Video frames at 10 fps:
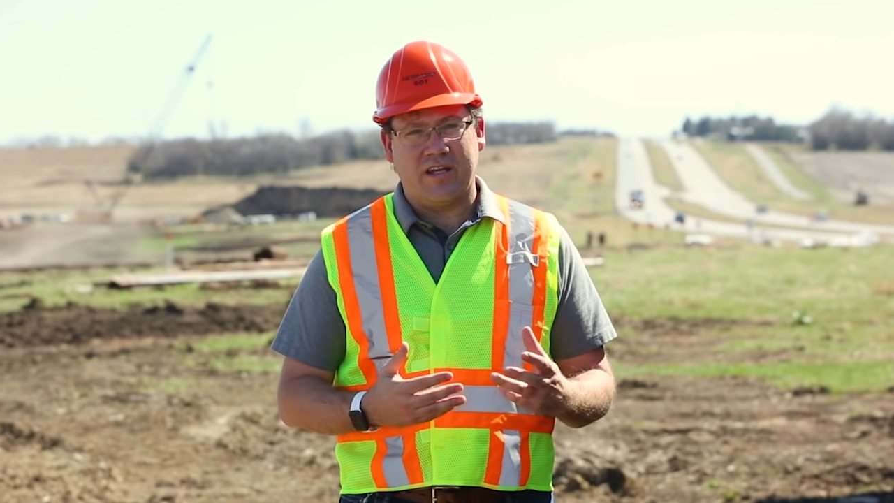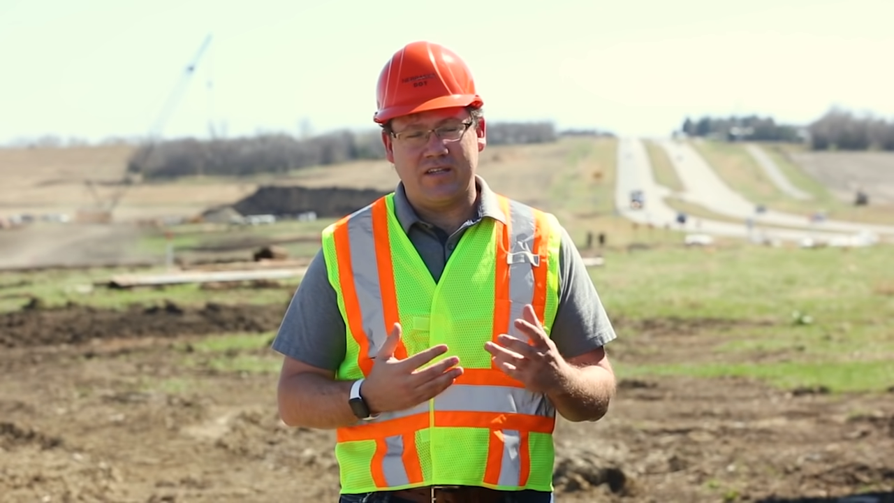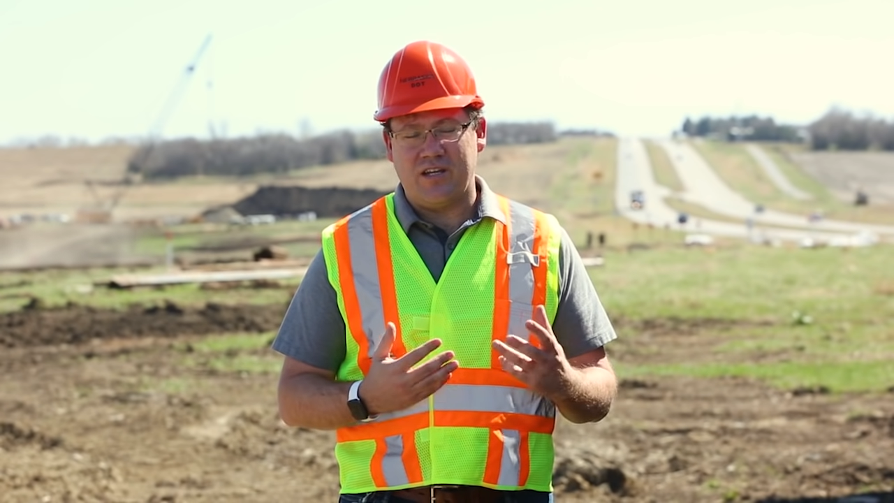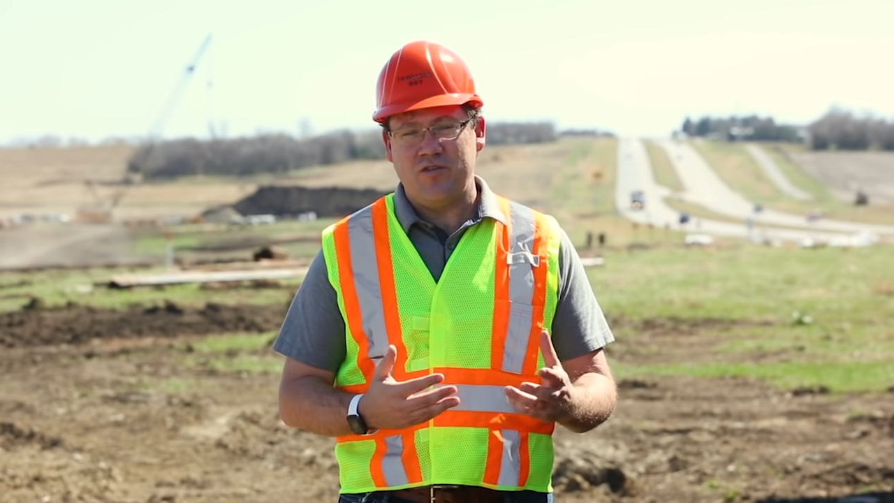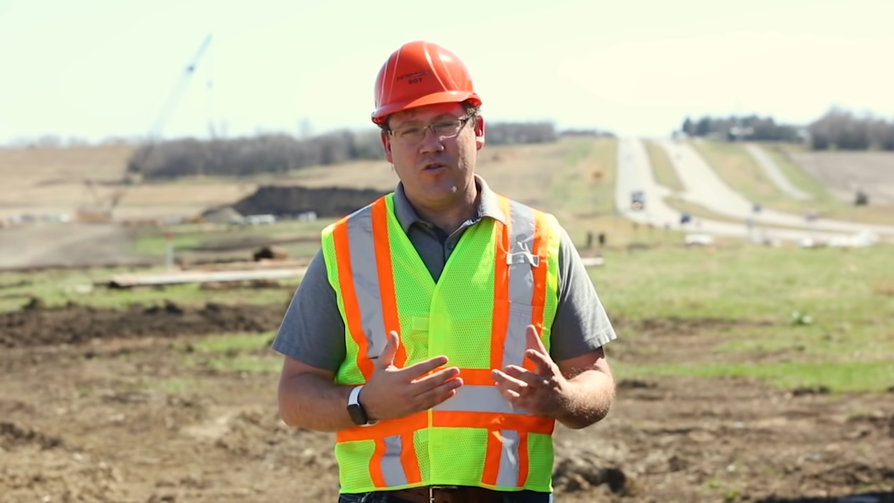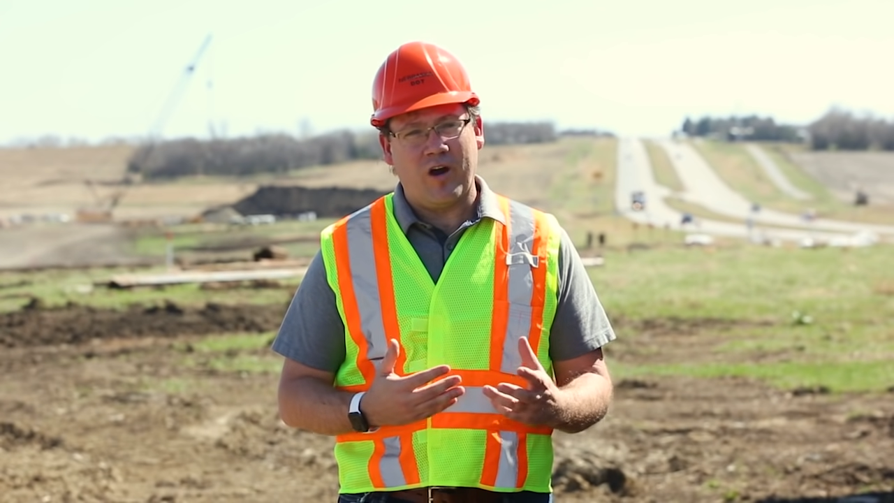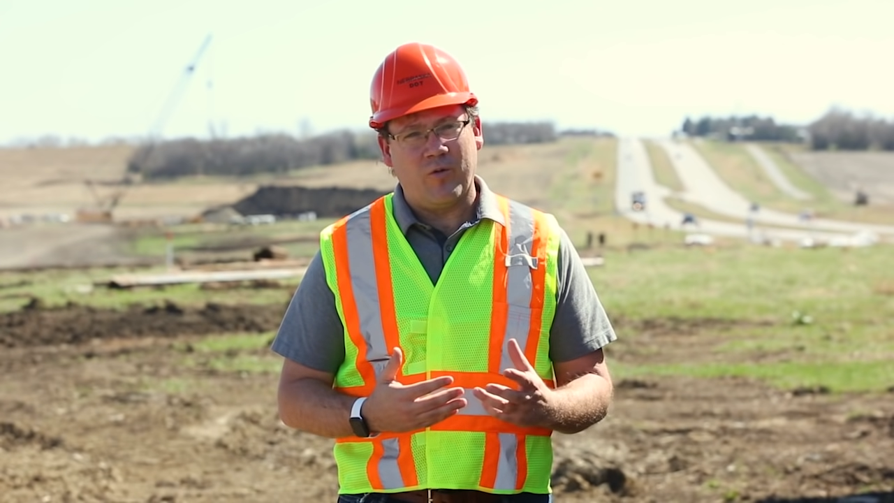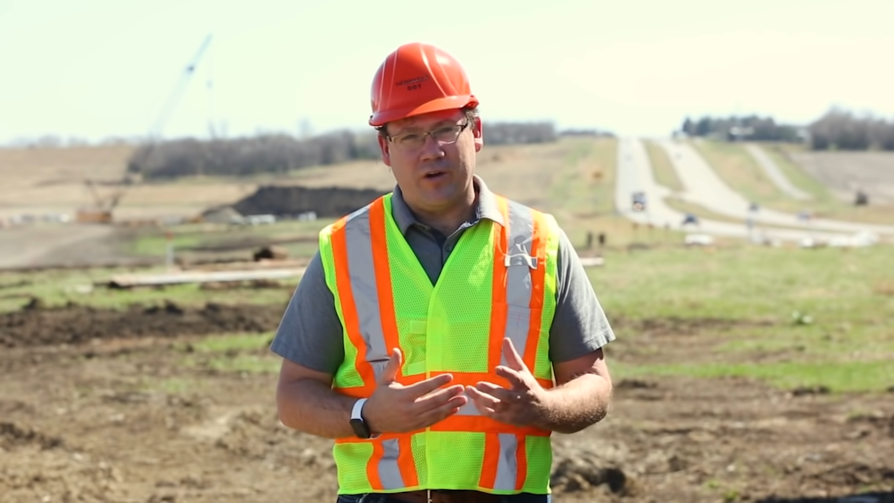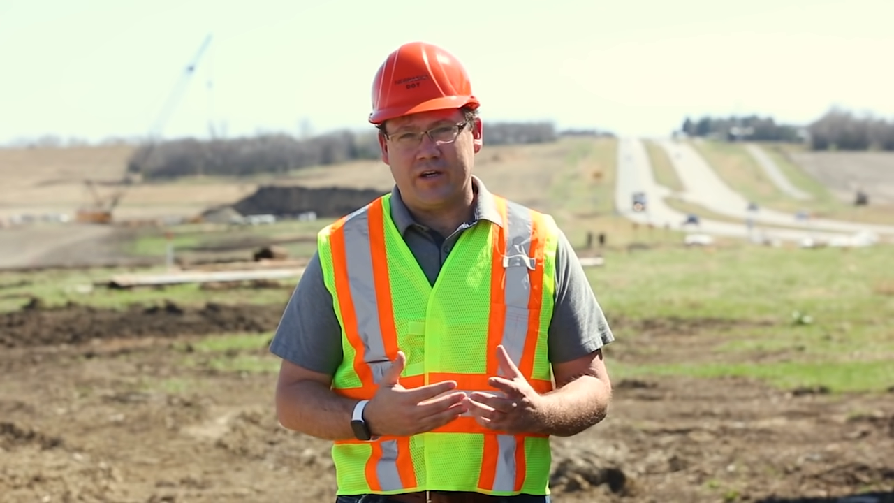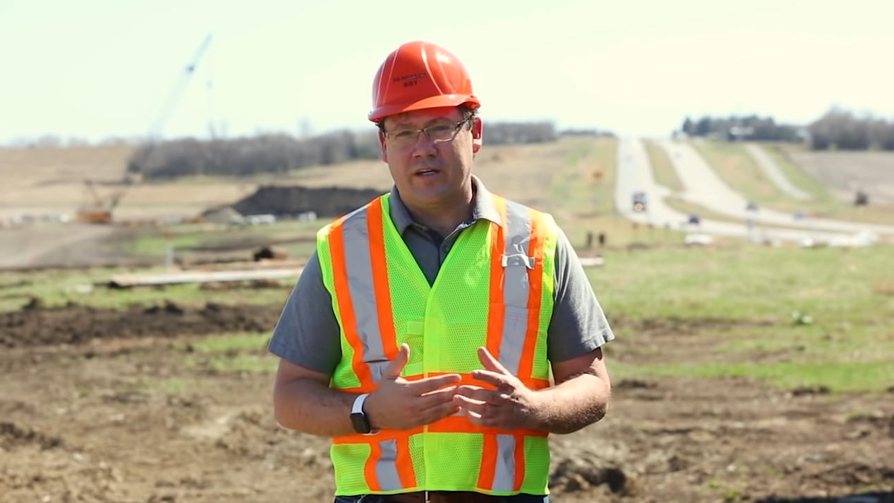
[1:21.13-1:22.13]
to continue our
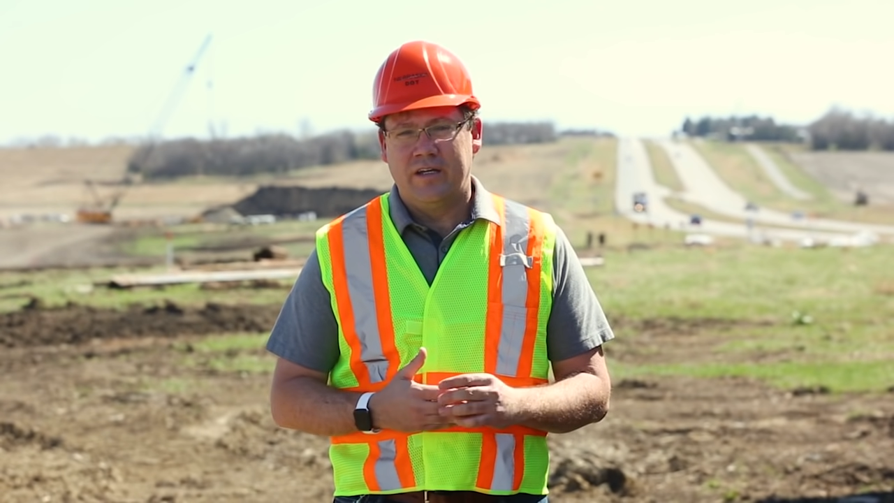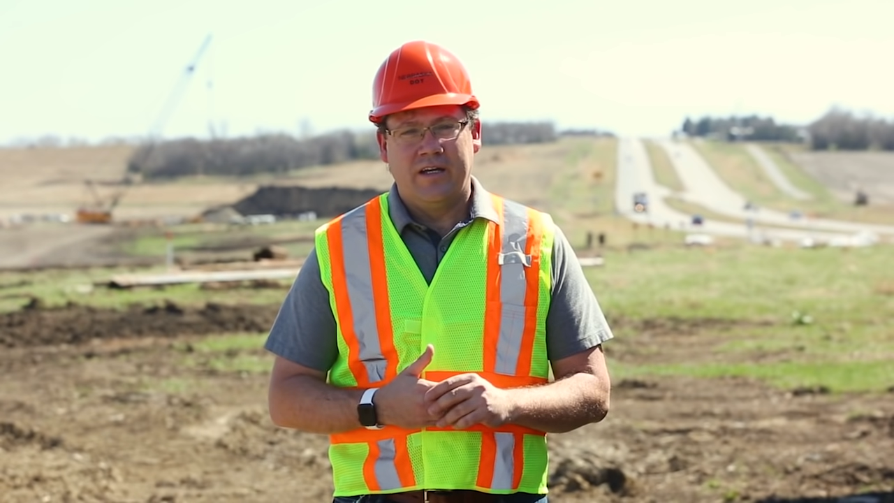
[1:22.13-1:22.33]
work